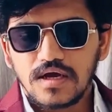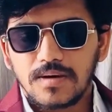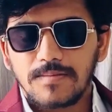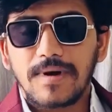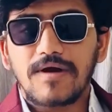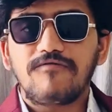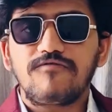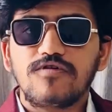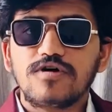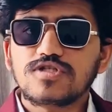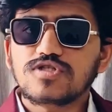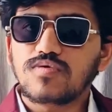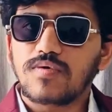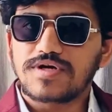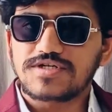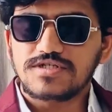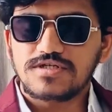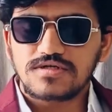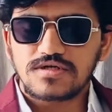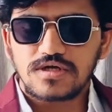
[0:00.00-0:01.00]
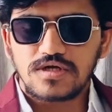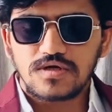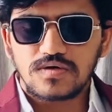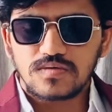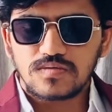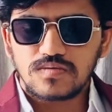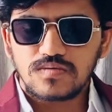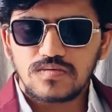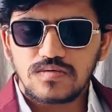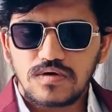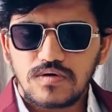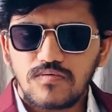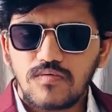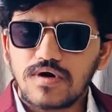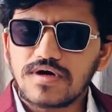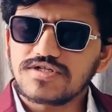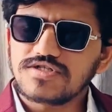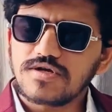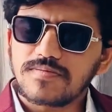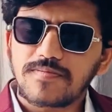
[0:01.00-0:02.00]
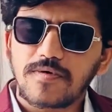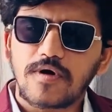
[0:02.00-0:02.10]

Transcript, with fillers: My first question to you, what is your